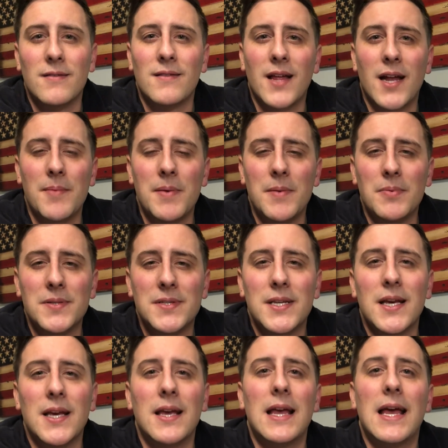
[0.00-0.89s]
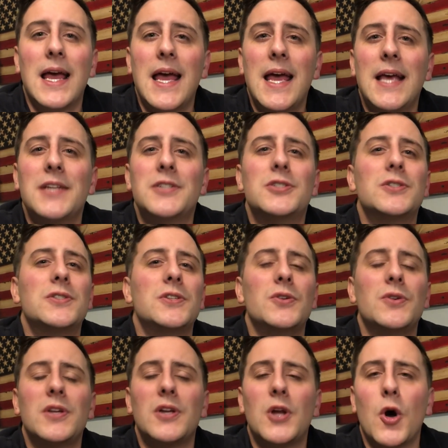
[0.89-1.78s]
lot of people say, hey, just you
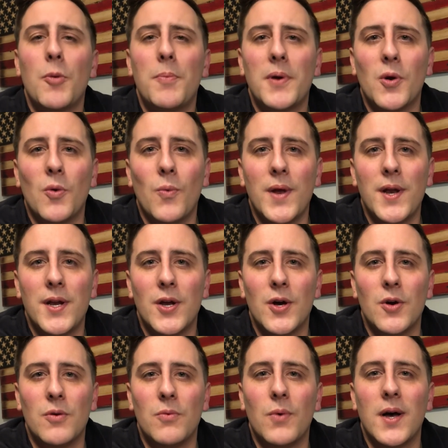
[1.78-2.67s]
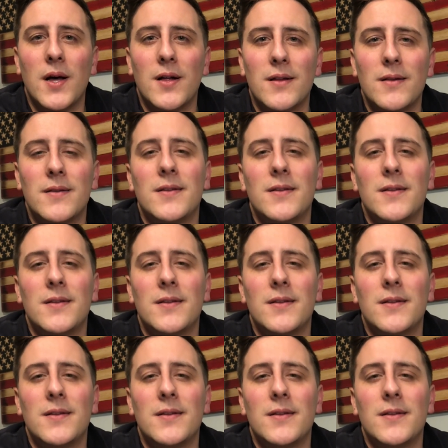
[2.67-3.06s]
can open a window. Well,